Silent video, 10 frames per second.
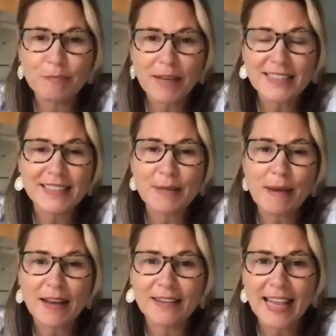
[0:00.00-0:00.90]
basically
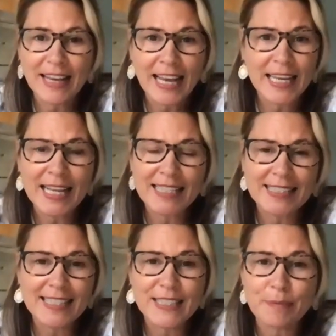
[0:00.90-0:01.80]
meant any
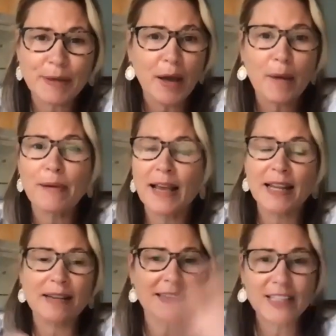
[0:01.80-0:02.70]
existing PR
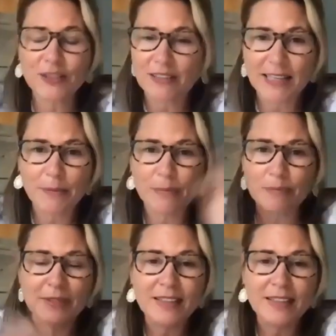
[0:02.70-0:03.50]
plan, literally,